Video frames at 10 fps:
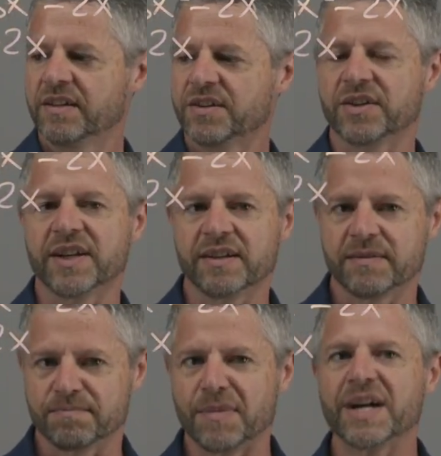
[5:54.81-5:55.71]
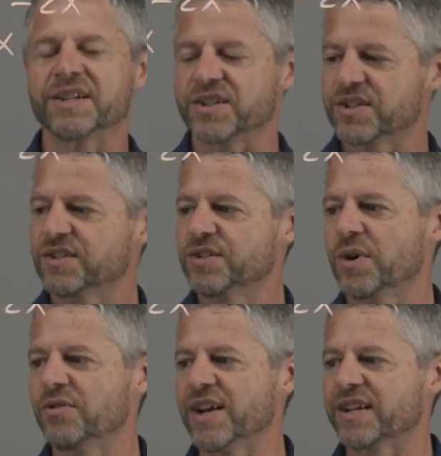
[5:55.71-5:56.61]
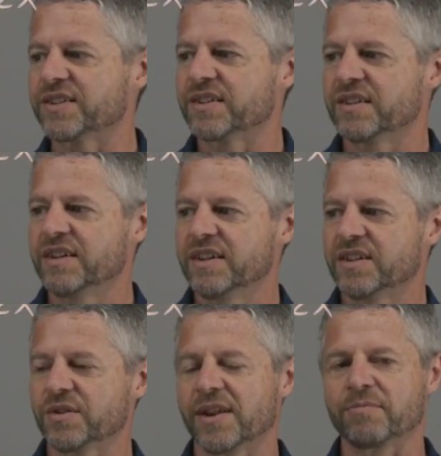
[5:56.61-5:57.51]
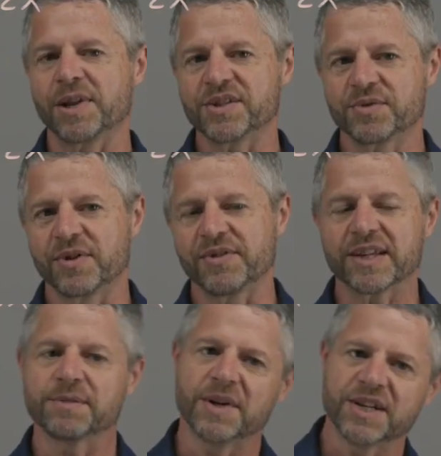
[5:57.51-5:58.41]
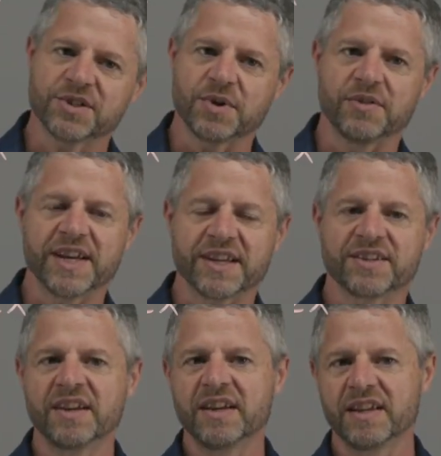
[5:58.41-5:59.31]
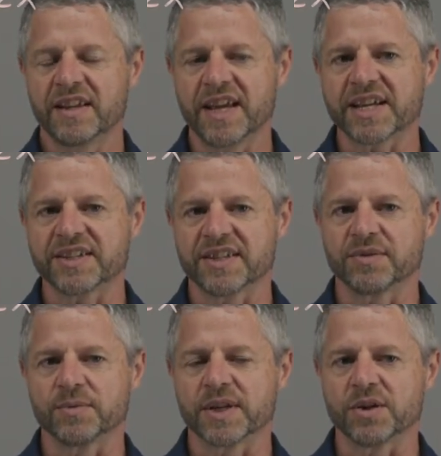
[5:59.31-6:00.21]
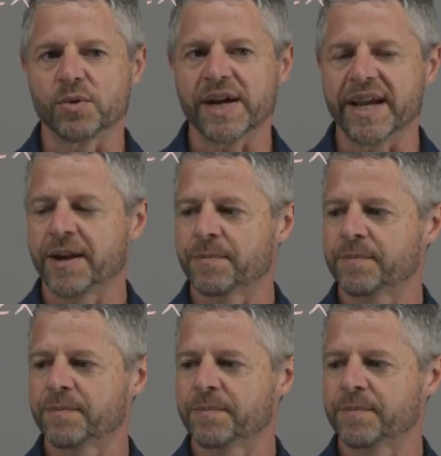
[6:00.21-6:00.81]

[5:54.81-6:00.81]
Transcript: so minus 12x. So we'll have plus 12x, minus 12x, the x's will go away.